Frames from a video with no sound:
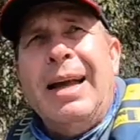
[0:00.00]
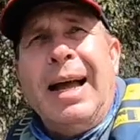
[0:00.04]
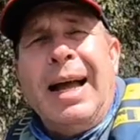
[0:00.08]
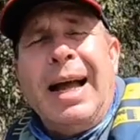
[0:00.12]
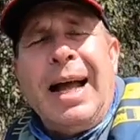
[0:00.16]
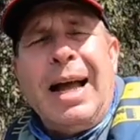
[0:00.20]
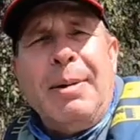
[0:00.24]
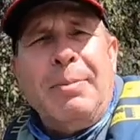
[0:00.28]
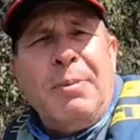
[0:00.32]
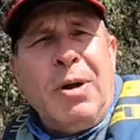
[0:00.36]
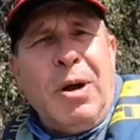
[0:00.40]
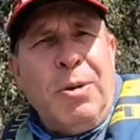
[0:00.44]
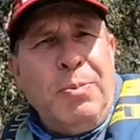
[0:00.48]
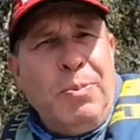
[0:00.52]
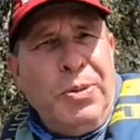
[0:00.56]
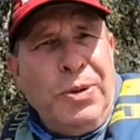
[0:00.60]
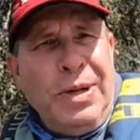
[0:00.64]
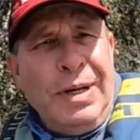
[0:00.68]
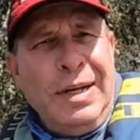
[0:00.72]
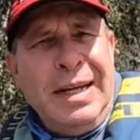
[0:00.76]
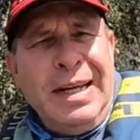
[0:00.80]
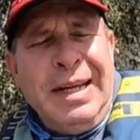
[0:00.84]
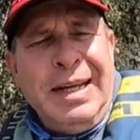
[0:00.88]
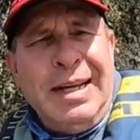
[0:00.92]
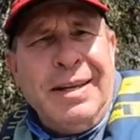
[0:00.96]
I'll put a
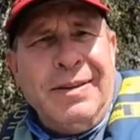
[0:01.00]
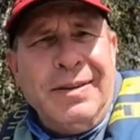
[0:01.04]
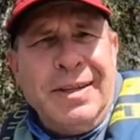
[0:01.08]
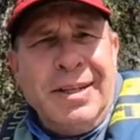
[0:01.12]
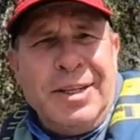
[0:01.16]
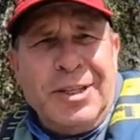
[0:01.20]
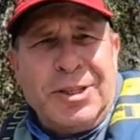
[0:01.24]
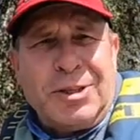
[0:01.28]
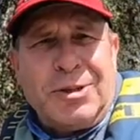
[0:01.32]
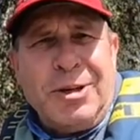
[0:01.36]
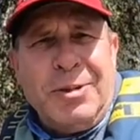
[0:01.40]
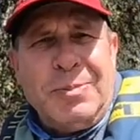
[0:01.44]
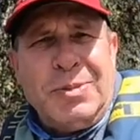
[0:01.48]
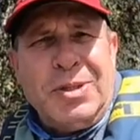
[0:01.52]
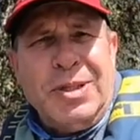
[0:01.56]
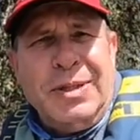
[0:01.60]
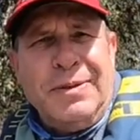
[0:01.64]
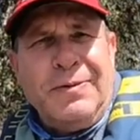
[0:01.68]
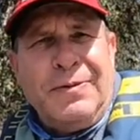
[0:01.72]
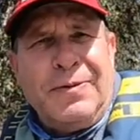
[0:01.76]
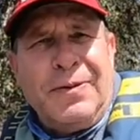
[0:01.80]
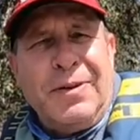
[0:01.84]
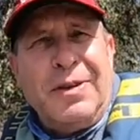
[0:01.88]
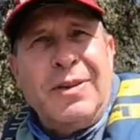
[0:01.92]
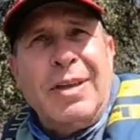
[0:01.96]
link in the
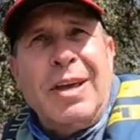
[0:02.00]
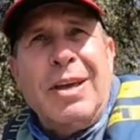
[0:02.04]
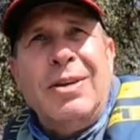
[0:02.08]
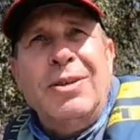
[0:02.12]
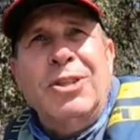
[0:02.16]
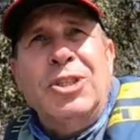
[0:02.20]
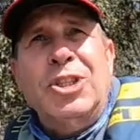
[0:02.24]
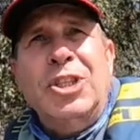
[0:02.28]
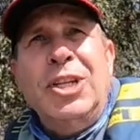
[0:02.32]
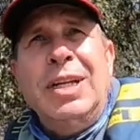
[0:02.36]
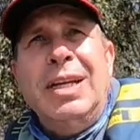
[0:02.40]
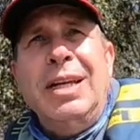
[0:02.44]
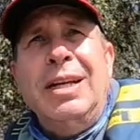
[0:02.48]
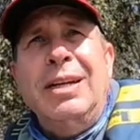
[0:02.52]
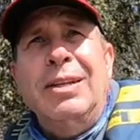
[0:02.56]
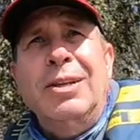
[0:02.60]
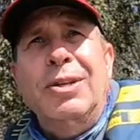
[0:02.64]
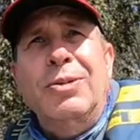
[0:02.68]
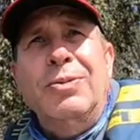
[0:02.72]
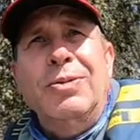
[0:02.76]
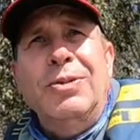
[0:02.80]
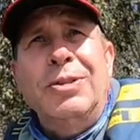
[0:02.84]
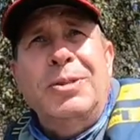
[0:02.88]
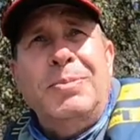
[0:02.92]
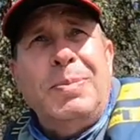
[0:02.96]
description for those jigging
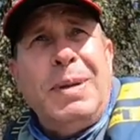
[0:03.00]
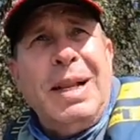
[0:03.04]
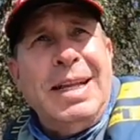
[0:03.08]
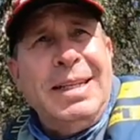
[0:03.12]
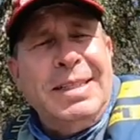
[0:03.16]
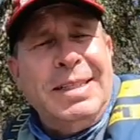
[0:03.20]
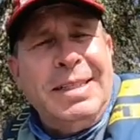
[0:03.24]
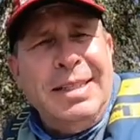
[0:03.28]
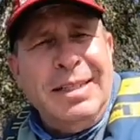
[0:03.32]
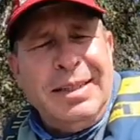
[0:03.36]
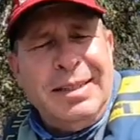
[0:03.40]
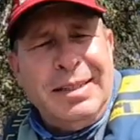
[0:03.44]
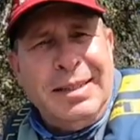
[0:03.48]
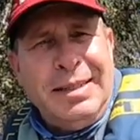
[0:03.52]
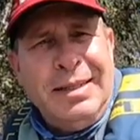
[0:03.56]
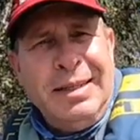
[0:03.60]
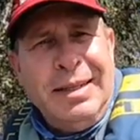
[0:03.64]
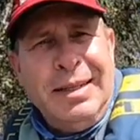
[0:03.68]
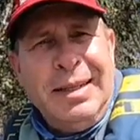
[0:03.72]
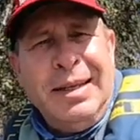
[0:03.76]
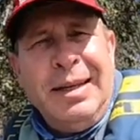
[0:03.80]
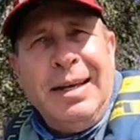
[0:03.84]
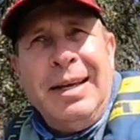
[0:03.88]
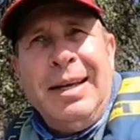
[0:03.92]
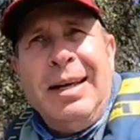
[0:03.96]
lures plastics.
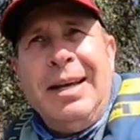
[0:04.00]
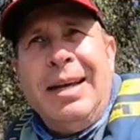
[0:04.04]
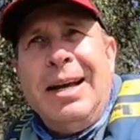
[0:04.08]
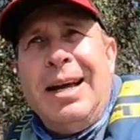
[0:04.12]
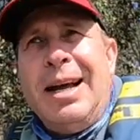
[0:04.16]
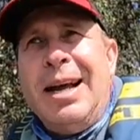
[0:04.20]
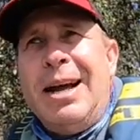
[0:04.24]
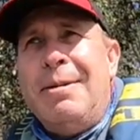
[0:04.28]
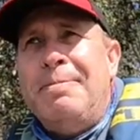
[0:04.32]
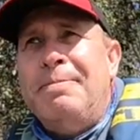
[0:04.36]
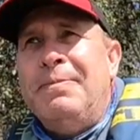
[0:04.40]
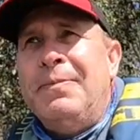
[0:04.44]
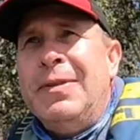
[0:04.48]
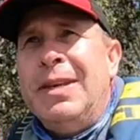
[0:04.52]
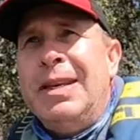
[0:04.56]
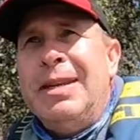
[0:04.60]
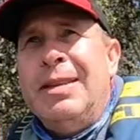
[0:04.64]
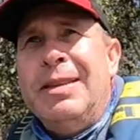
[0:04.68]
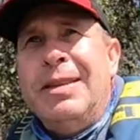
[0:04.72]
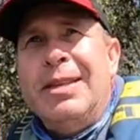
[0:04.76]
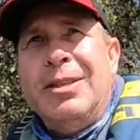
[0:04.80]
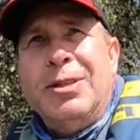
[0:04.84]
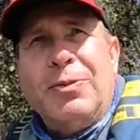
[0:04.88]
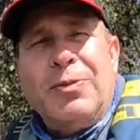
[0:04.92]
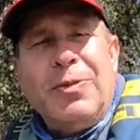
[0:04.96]

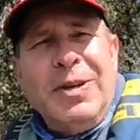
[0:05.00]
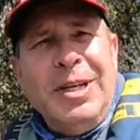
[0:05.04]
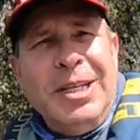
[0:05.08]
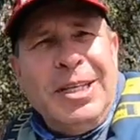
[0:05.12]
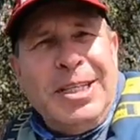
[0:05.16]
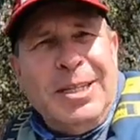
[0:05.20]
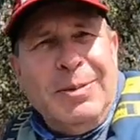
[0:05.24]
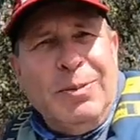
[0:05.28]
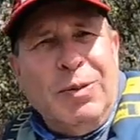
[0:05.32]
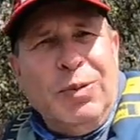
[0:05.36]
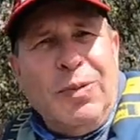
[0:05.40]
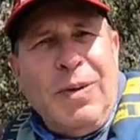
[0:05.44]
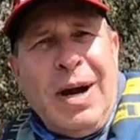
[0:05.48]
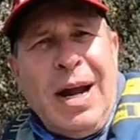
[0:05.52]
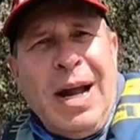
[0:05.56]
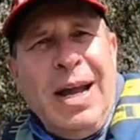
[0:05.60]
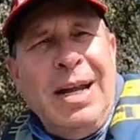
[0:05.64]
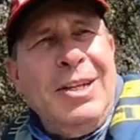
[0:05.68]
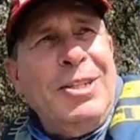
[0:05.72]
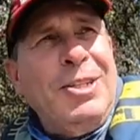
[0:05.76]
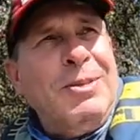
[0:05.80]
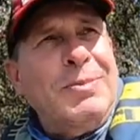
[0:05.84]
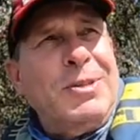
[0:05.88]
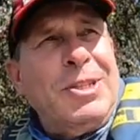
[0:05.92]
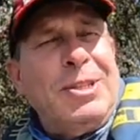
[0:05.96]
There's a reasonable
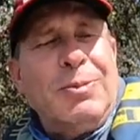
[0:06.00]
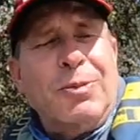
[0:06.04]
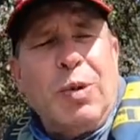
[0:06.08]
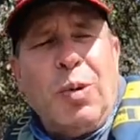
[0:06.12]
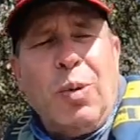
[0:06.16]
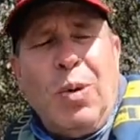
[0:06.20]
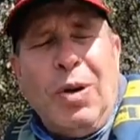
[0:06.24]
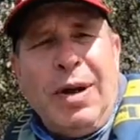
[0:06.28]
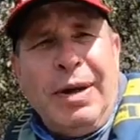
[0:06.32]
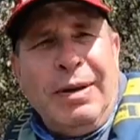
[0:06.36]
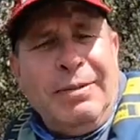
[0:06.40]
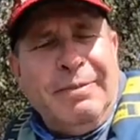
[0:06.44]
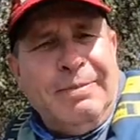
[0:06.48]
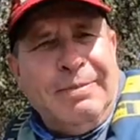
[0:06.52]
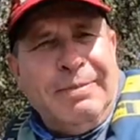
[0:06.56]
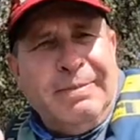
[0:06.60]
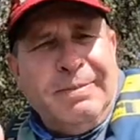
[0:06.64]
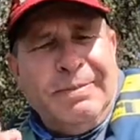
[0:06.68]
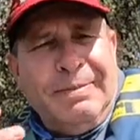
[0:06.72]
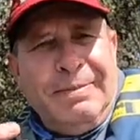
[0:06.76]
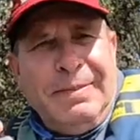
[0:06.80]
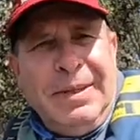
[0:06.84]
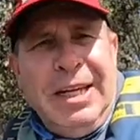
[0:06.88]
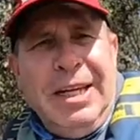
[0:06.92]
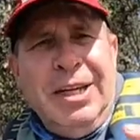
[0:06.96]
range and some quite
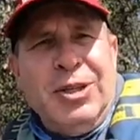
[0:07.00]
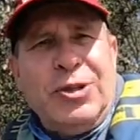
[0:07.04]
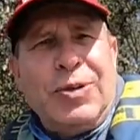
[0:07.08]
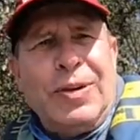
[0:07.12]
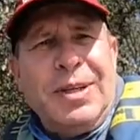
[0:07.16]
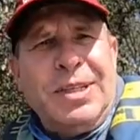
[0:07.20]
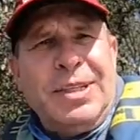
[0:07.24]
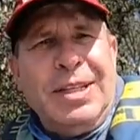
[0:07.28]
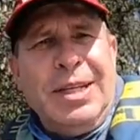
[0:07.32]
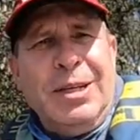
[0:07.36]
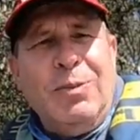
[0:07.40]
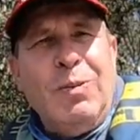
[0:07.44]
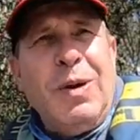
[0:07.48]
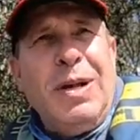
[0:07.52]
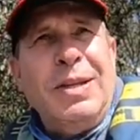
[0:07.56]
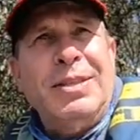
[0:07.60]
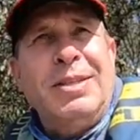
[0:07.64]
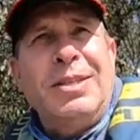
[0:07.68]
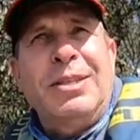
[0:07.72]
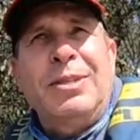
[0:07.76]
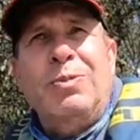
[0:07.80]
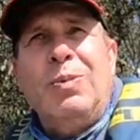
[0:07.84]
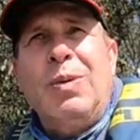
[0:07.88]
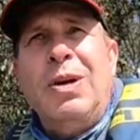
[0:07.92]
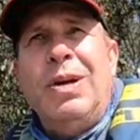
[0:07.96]
interesting ones
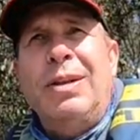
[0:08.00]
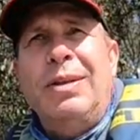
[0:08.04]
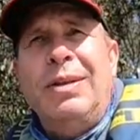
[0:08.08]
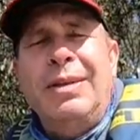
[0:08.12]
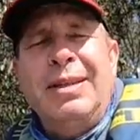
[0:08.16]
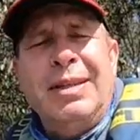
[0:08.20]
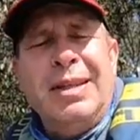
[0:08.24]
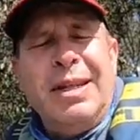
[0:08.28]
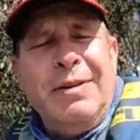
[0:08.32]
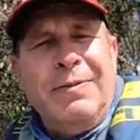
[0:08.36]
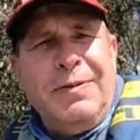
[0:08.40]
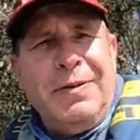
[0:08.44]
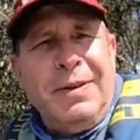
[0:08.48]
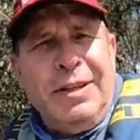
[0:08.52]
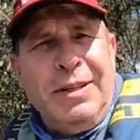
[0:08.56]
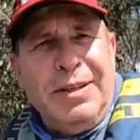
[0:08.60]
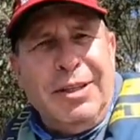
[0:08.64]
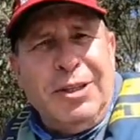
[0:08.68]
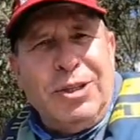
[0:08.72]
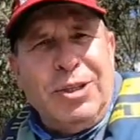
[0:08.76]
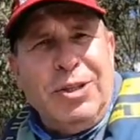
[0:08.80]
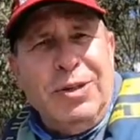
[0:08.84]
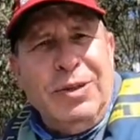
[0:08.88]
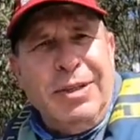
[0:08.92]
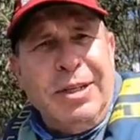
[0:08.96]
as well, and definitely the
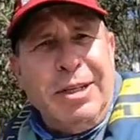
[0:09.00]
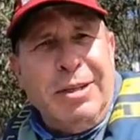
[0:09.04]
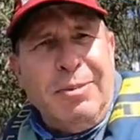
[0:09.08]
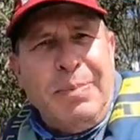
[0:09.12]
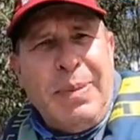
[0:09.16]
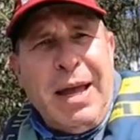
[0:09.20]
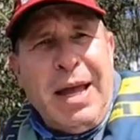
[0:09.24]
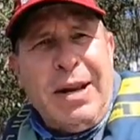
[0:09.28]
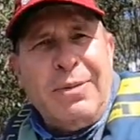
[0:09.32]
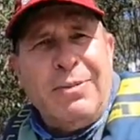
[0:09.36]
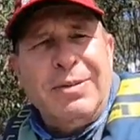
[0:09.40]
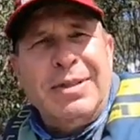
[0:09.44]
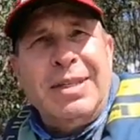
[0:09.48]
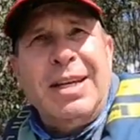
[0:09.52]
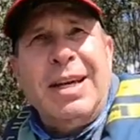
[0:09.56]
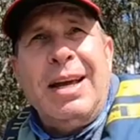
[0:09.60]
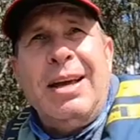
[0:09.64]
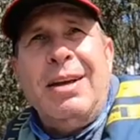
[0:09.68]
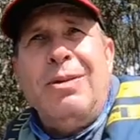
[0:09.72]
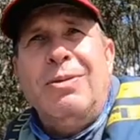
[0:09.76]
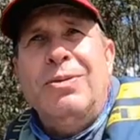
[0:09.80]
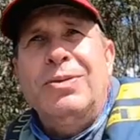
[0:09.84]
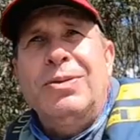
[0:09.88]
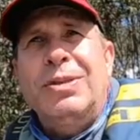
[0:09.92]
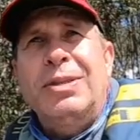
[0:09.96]
two little paddle
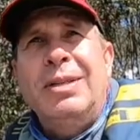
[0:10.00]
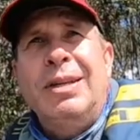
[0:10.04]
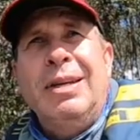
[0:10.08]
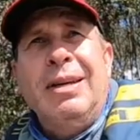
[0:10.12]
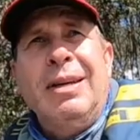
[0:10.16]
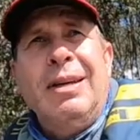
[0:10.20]
tails,